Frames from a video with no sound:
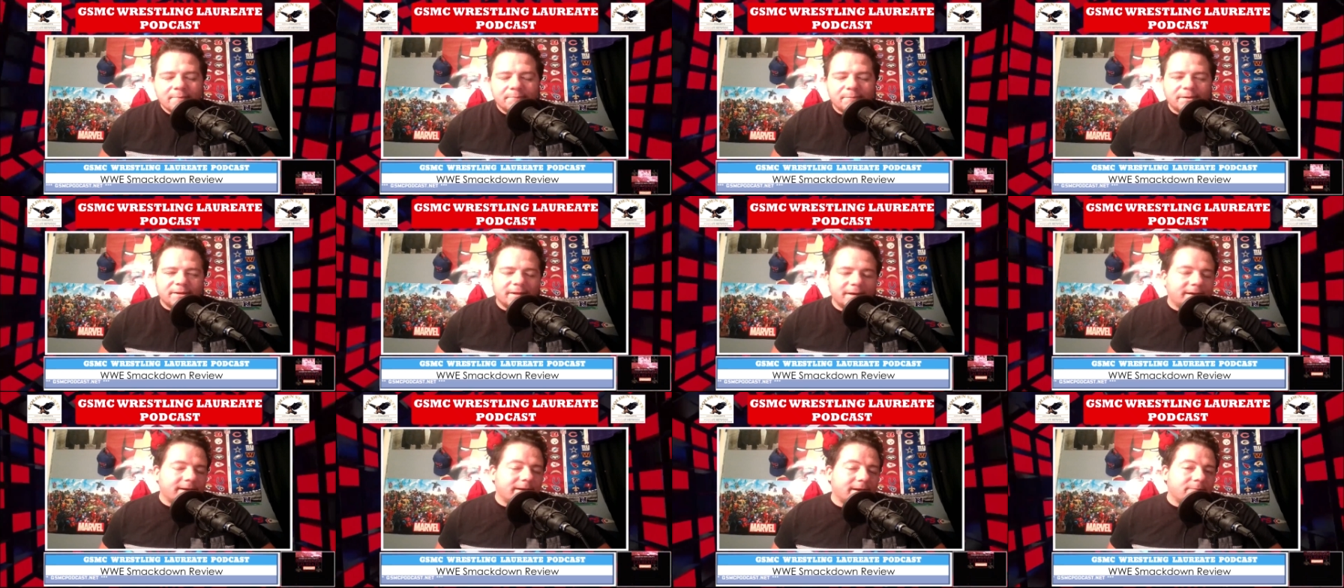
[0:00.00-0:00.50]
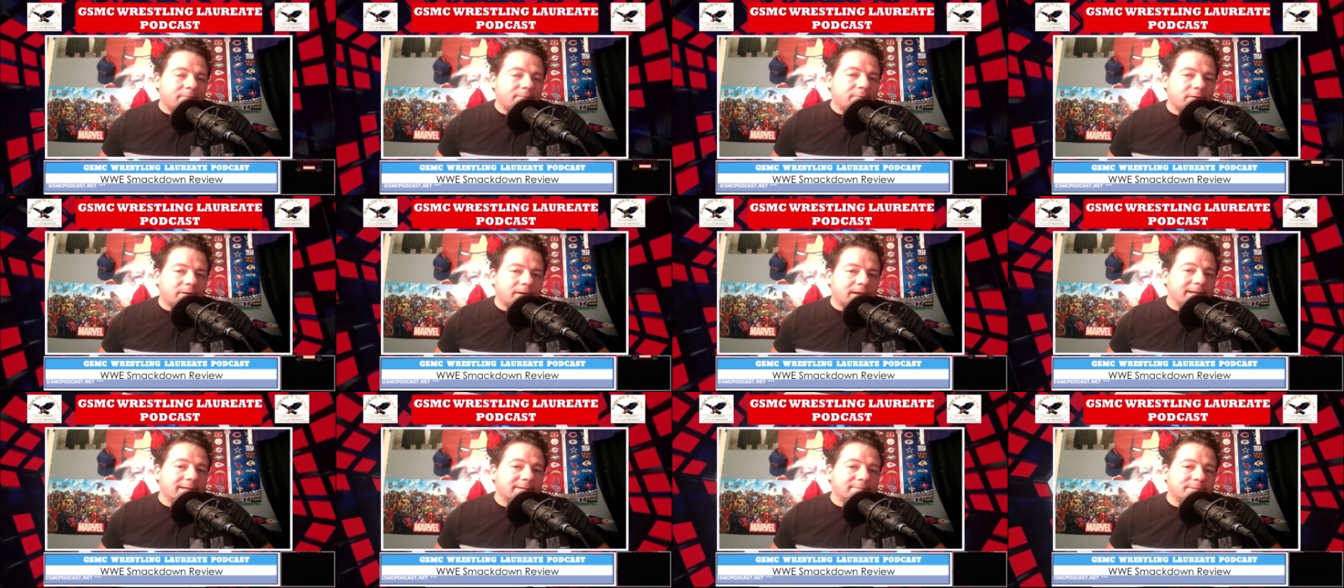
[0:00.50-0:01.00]
But then again,
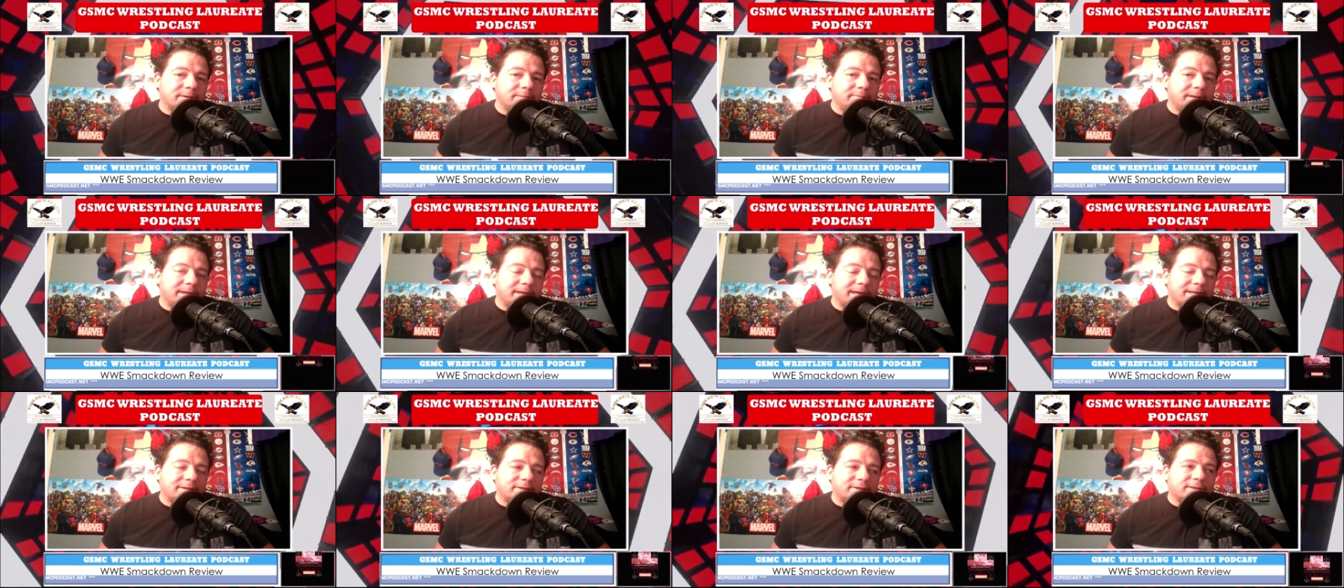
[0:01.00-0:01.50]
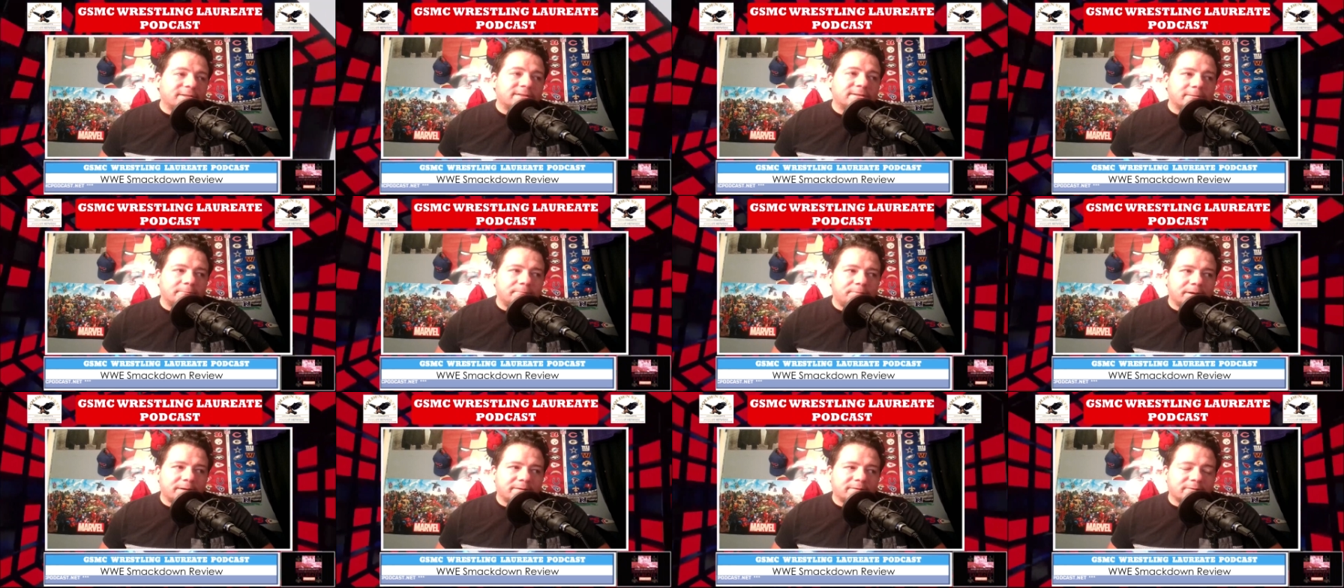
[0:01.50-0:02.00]
more or less, maybe that just
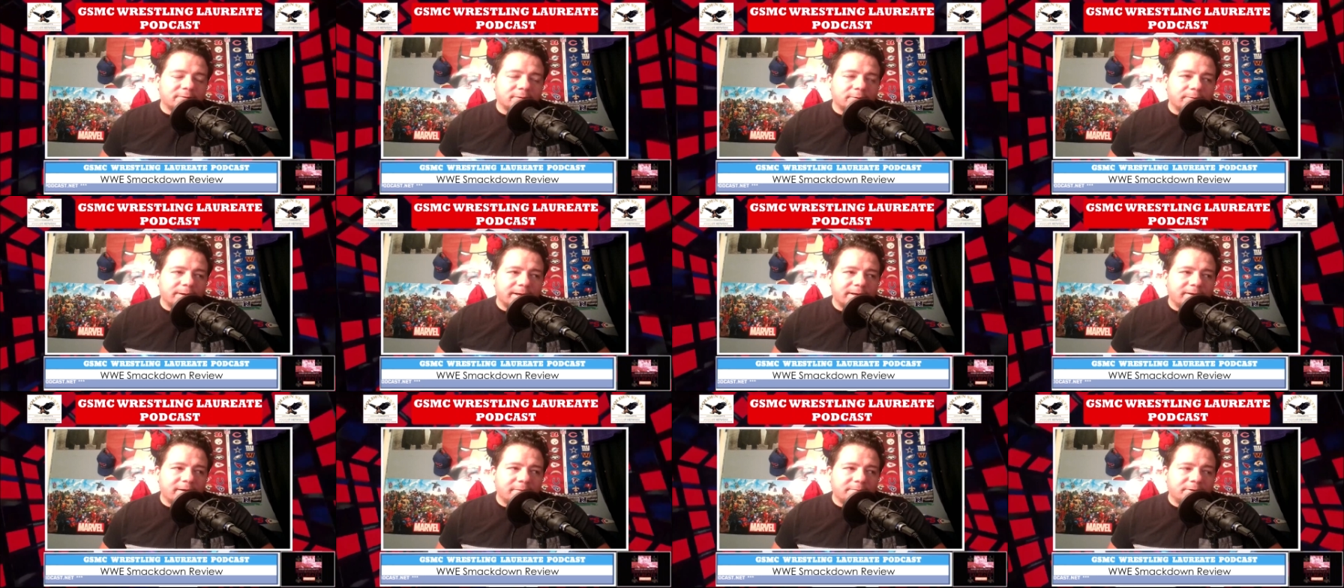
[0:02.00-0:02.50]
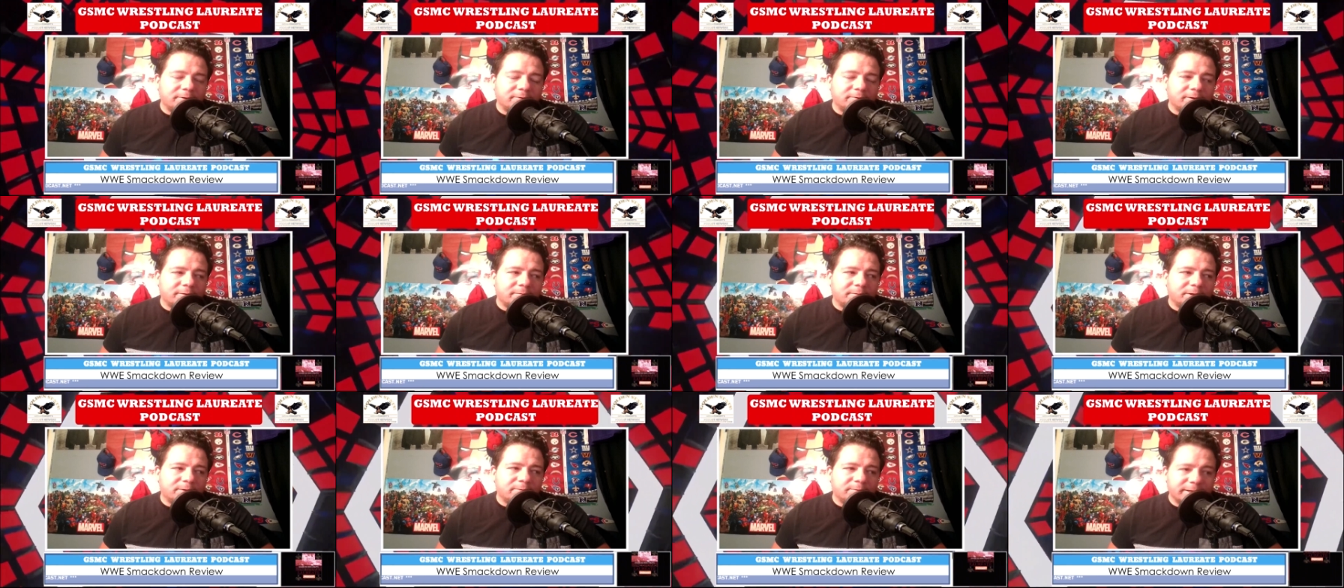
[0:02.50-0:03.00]
depicts on the way
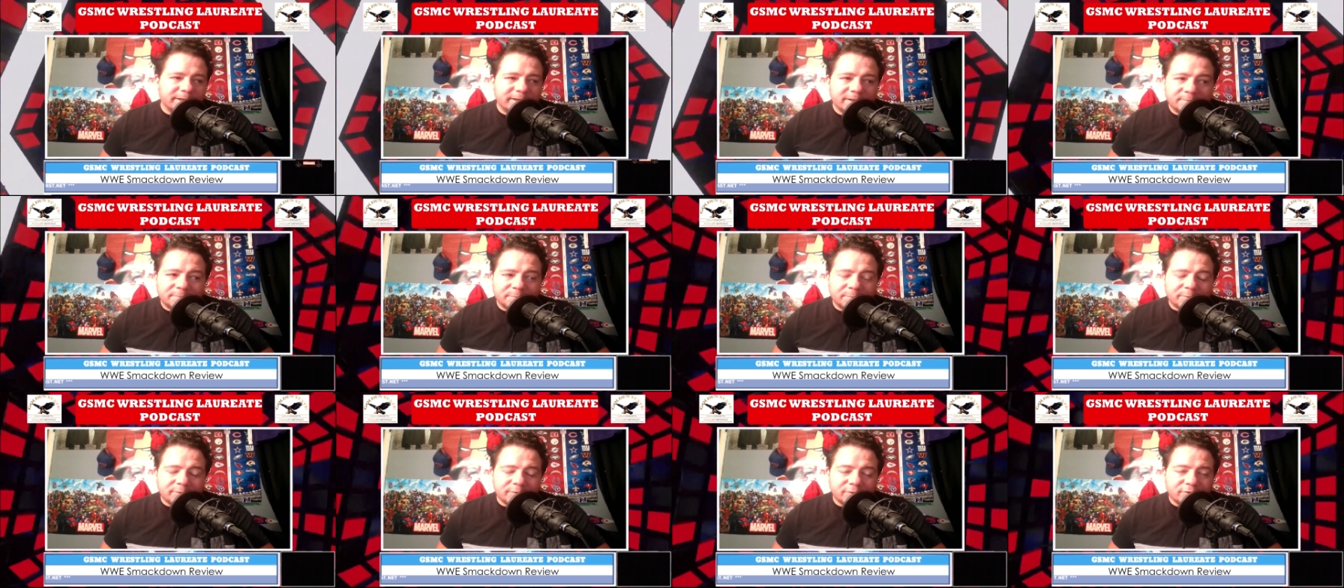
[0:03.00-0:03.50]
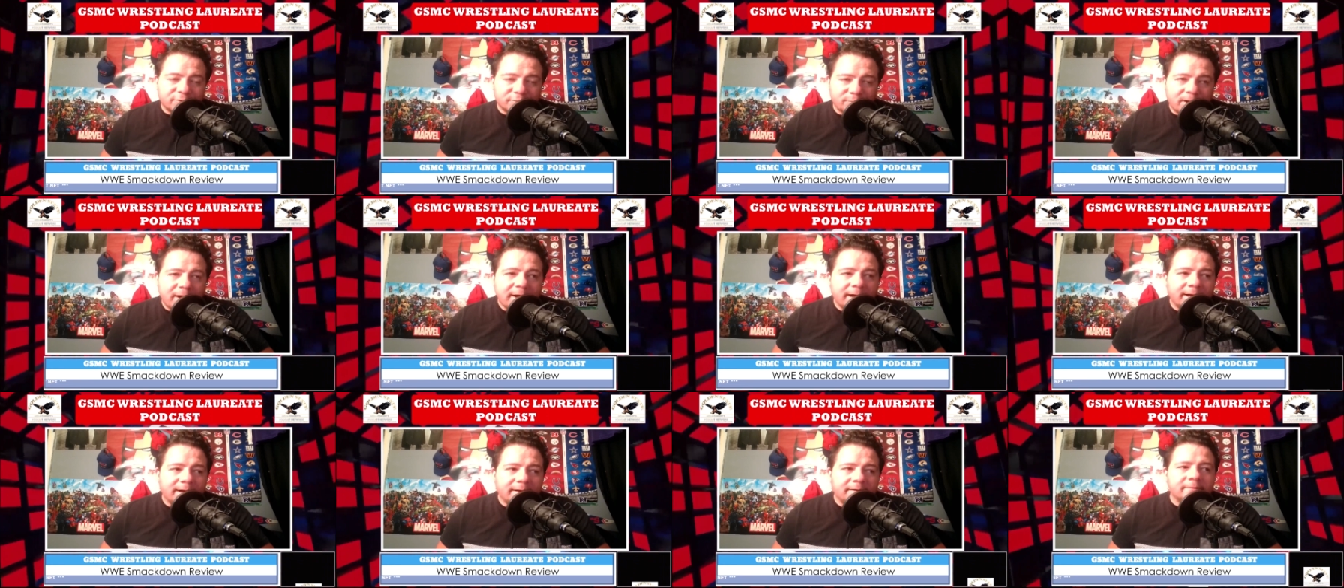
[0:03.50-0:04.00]
WWE is
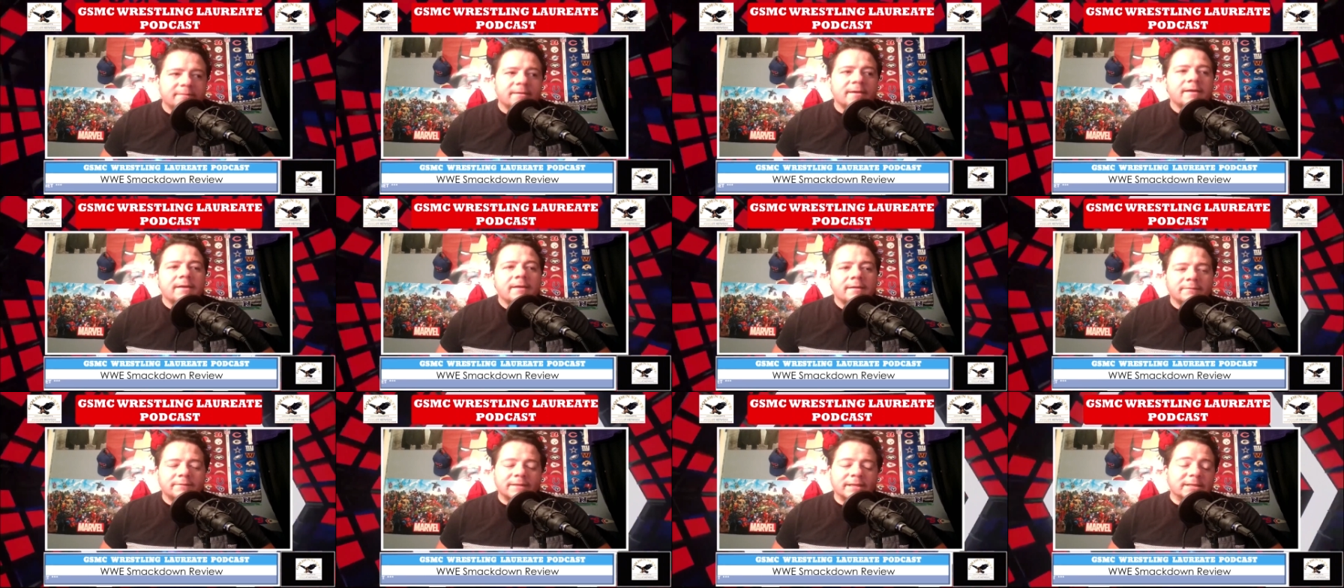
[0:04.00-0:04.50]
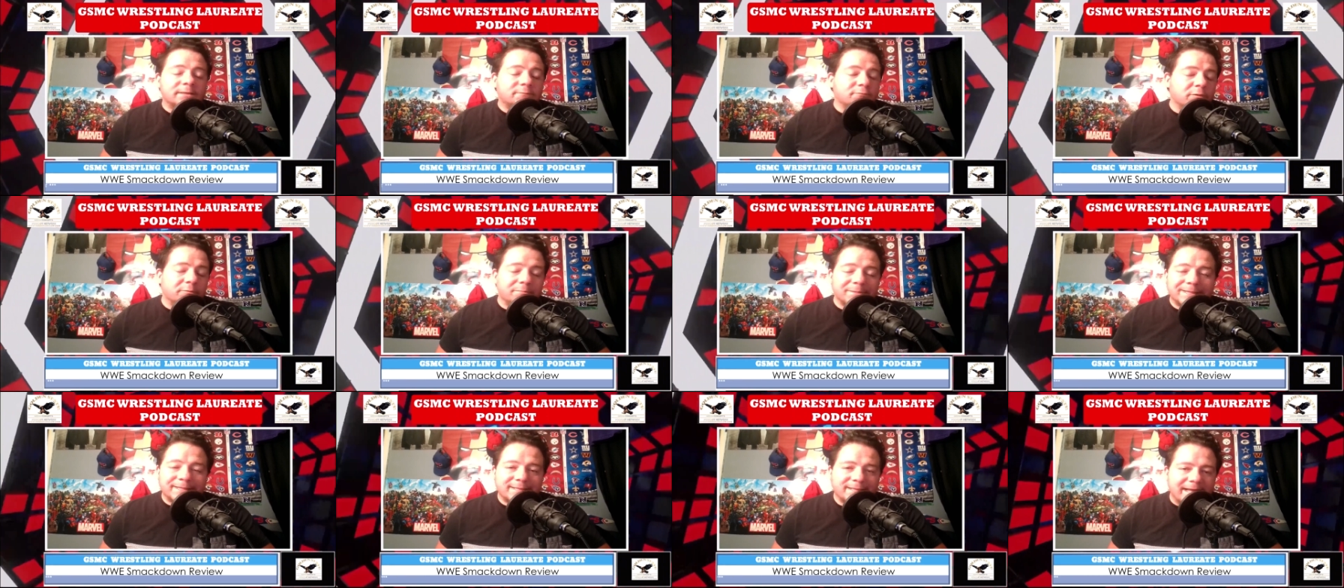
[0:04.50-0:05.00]
portraying this
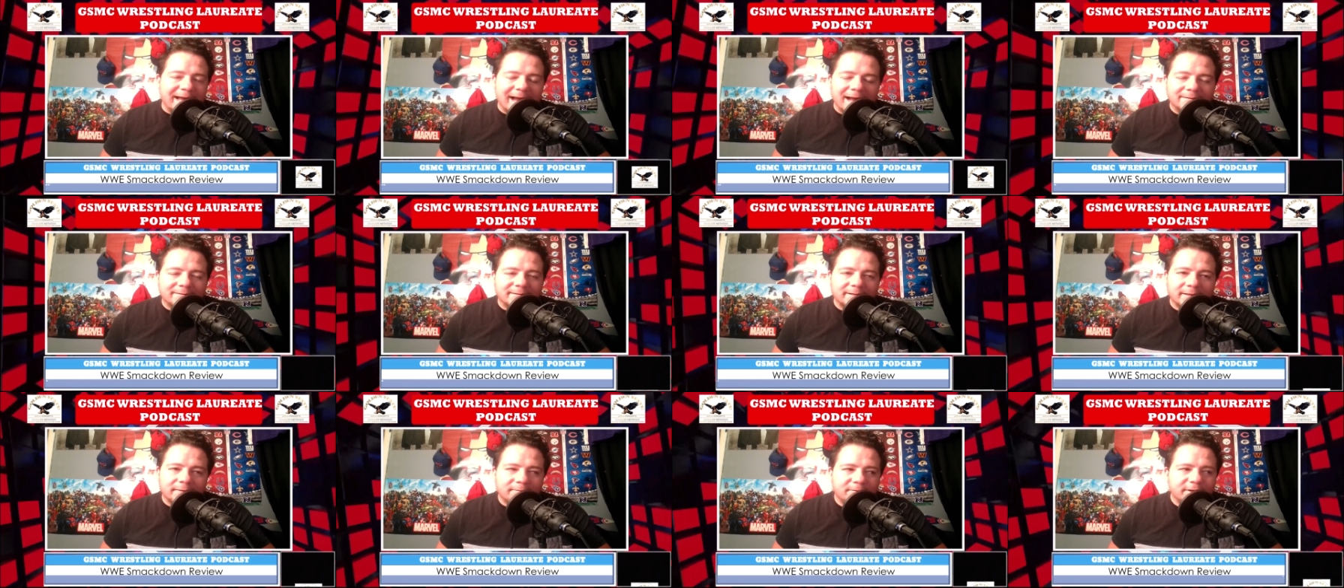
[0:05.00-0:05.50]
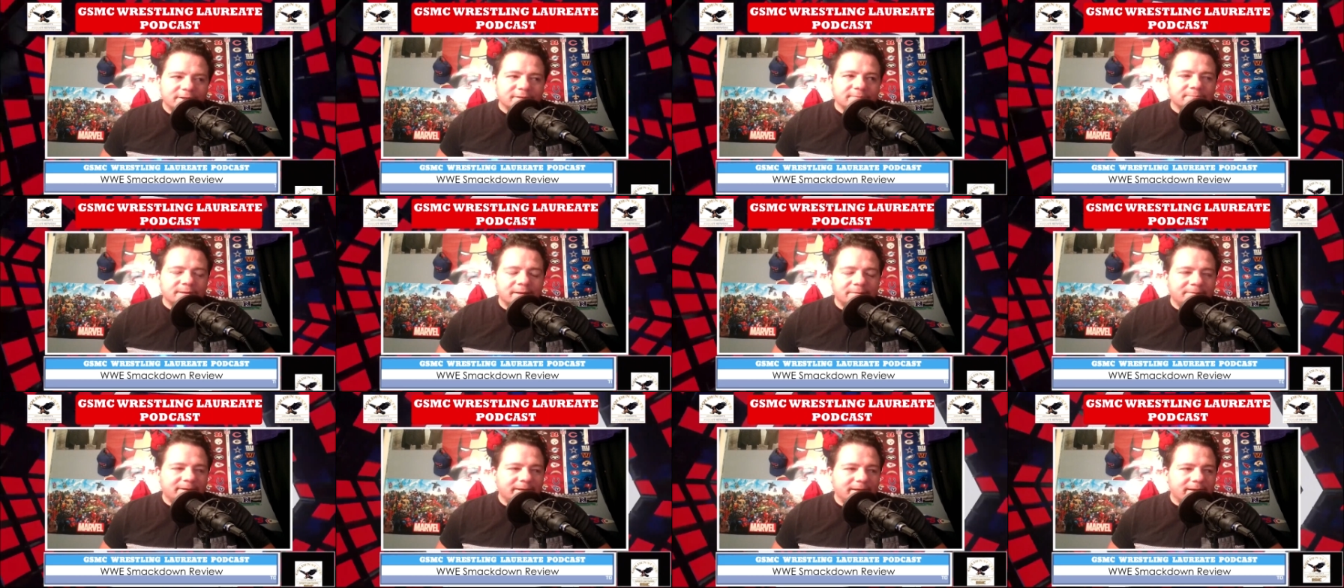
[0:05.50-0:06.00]
woman's tag team division.
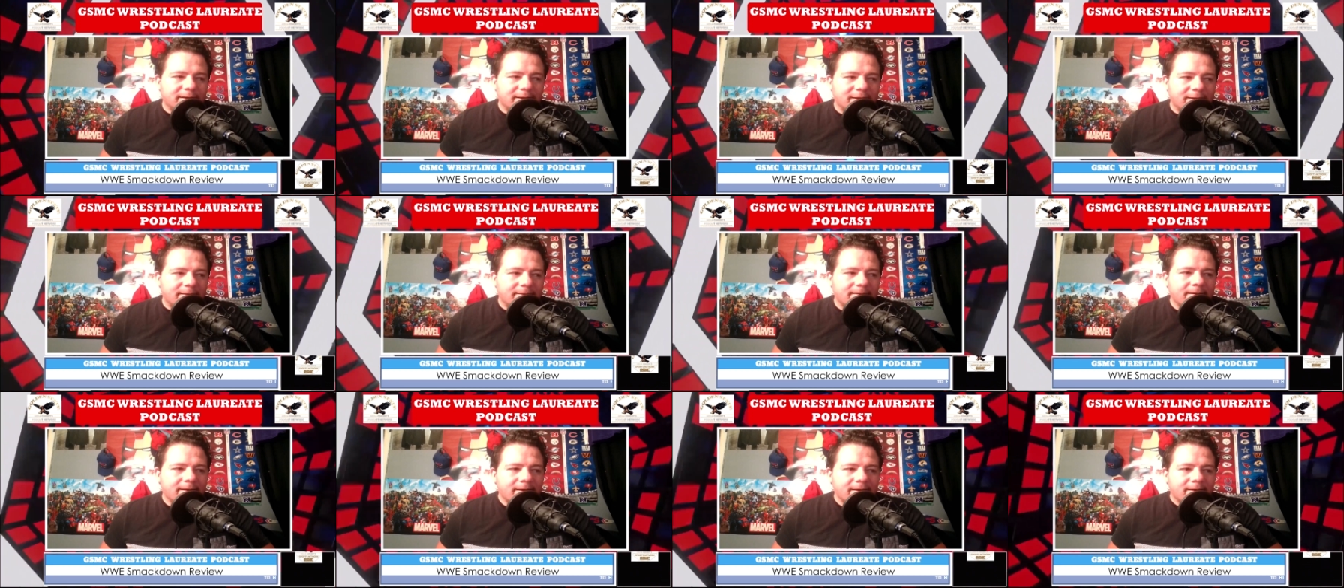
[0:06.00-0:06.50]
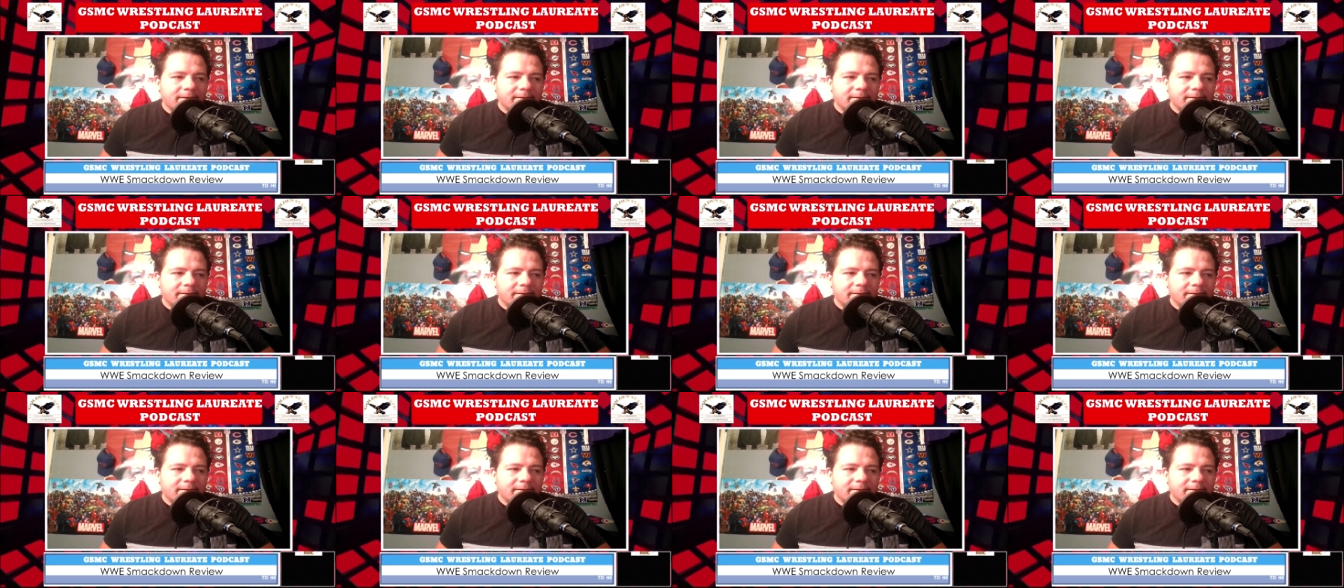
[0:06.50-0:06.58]
Maybe uh,